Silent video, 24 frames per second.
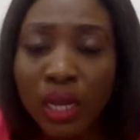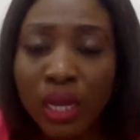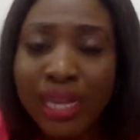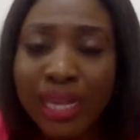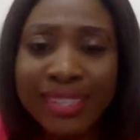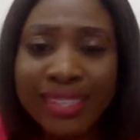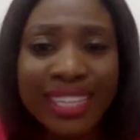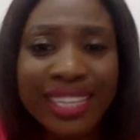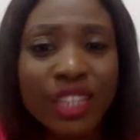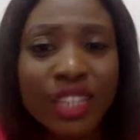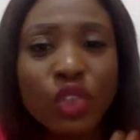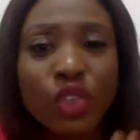
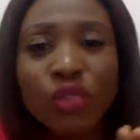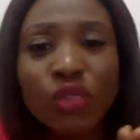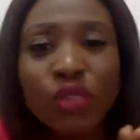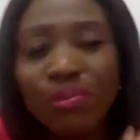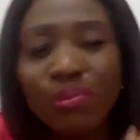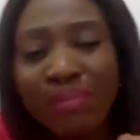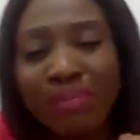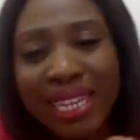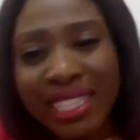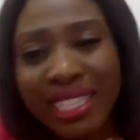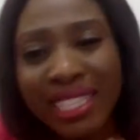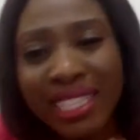It's that you've
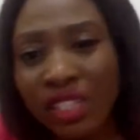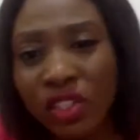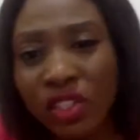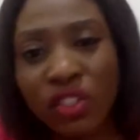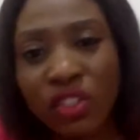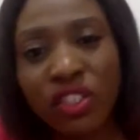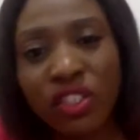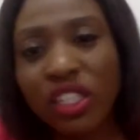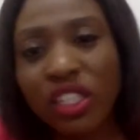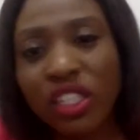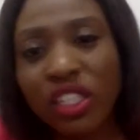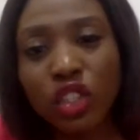made a
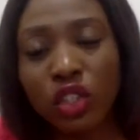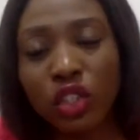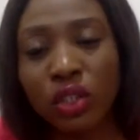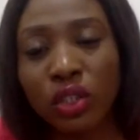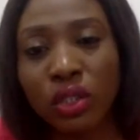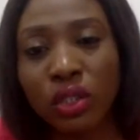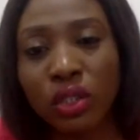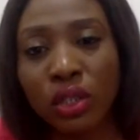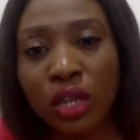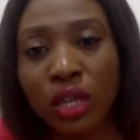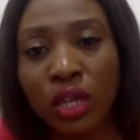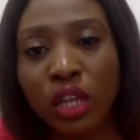
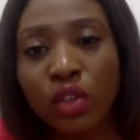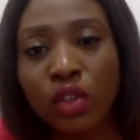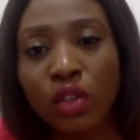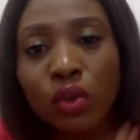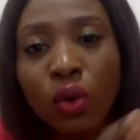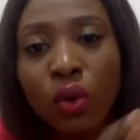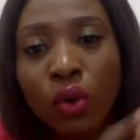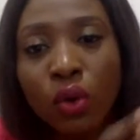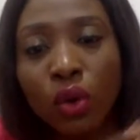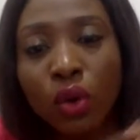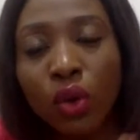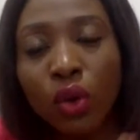decision to
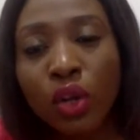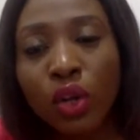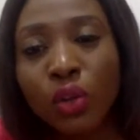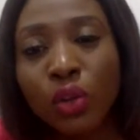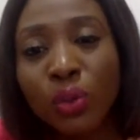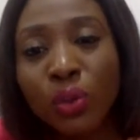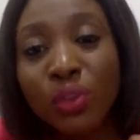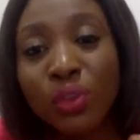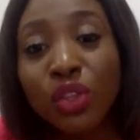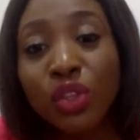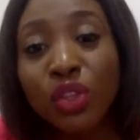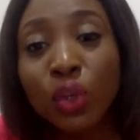honor God
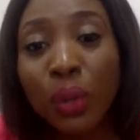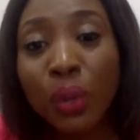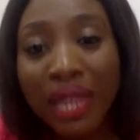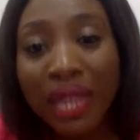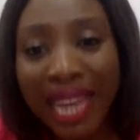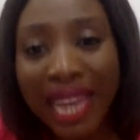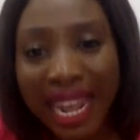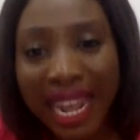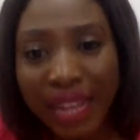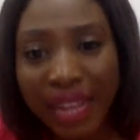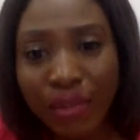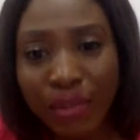with your
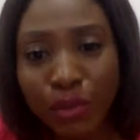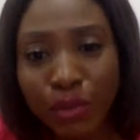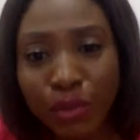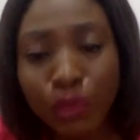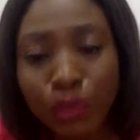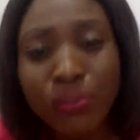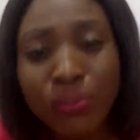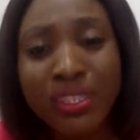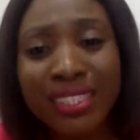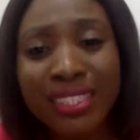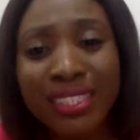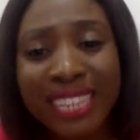life. You've
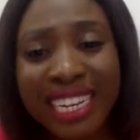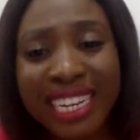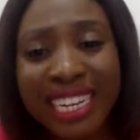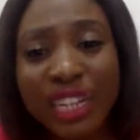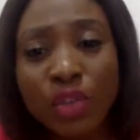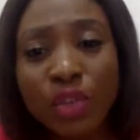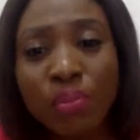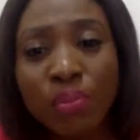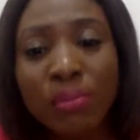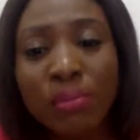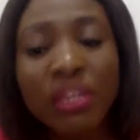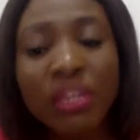decided
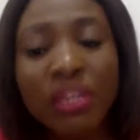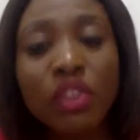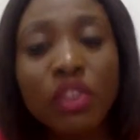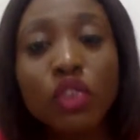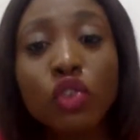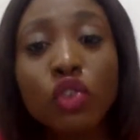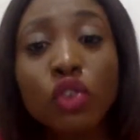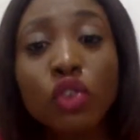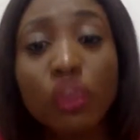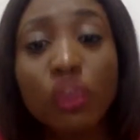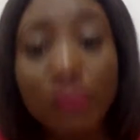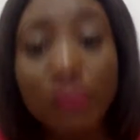to make
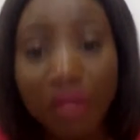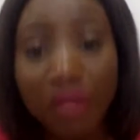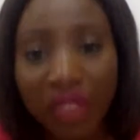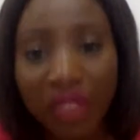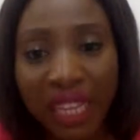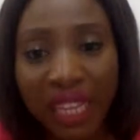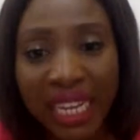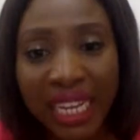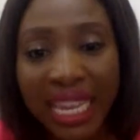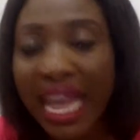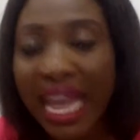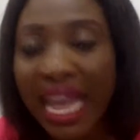
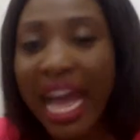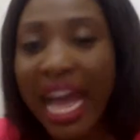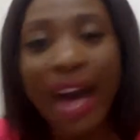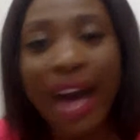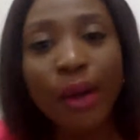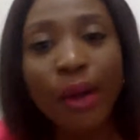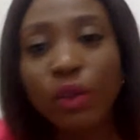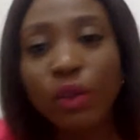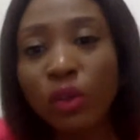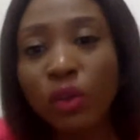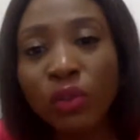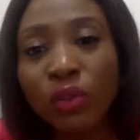something
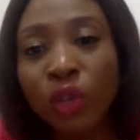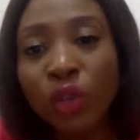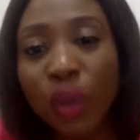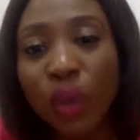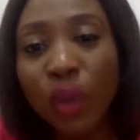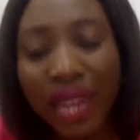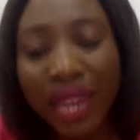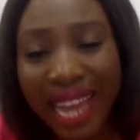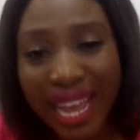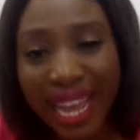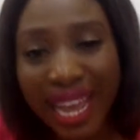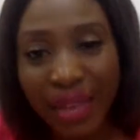out of your
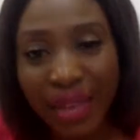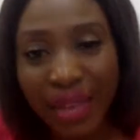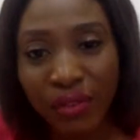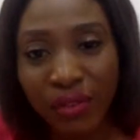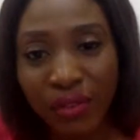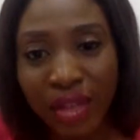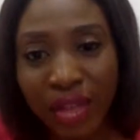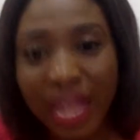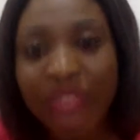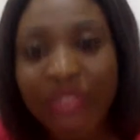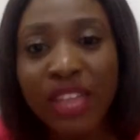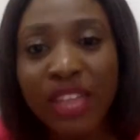life,
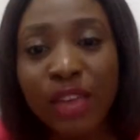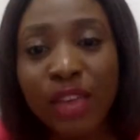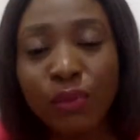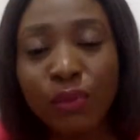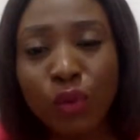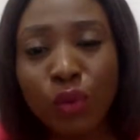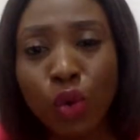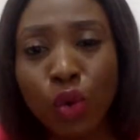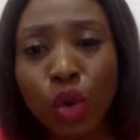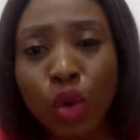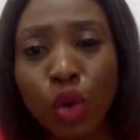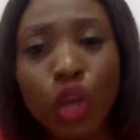and
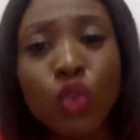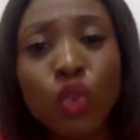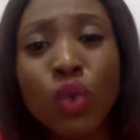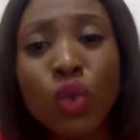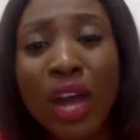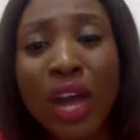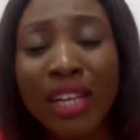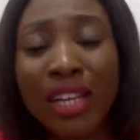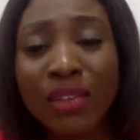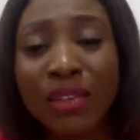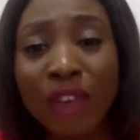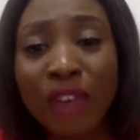therefore
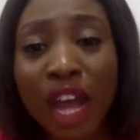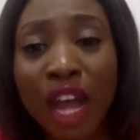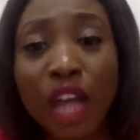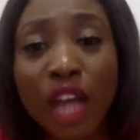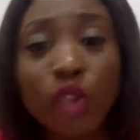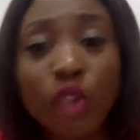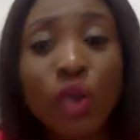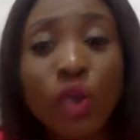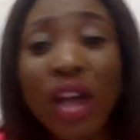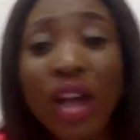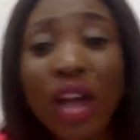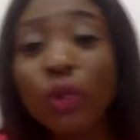in fact,
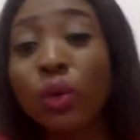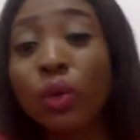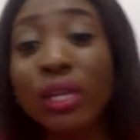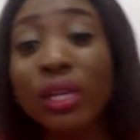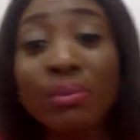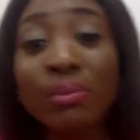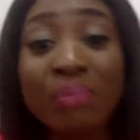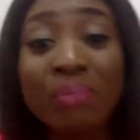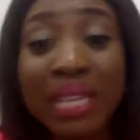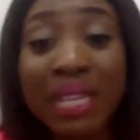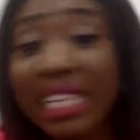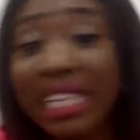you are
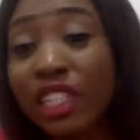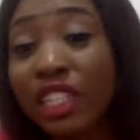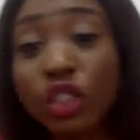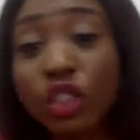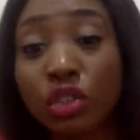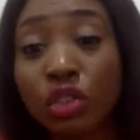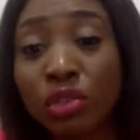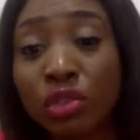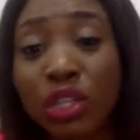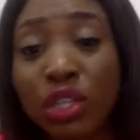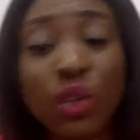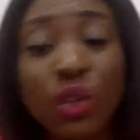going
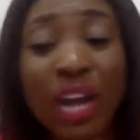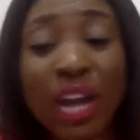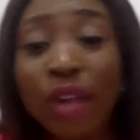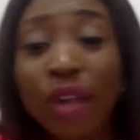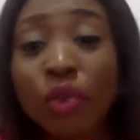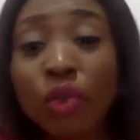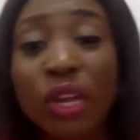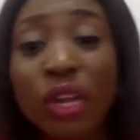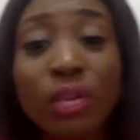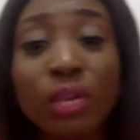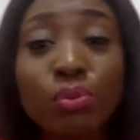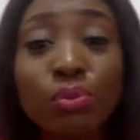military. You are
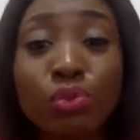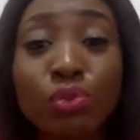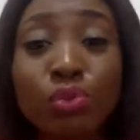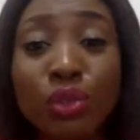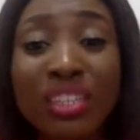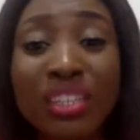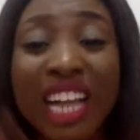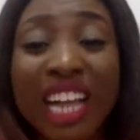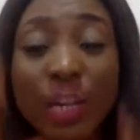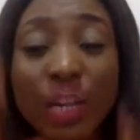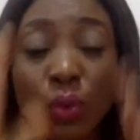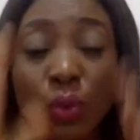going
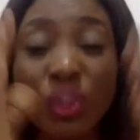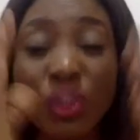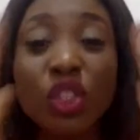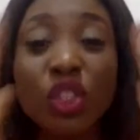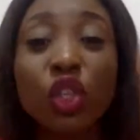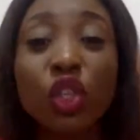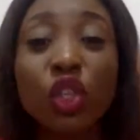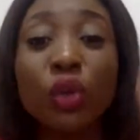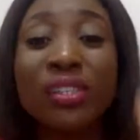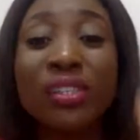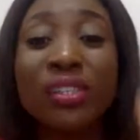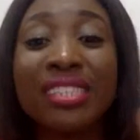brutal with
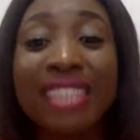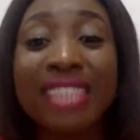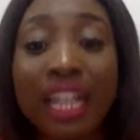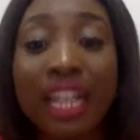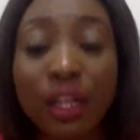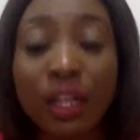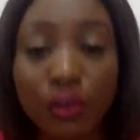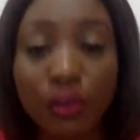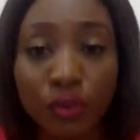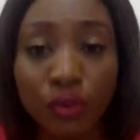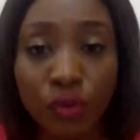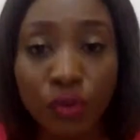
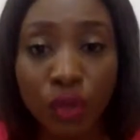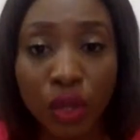yourself.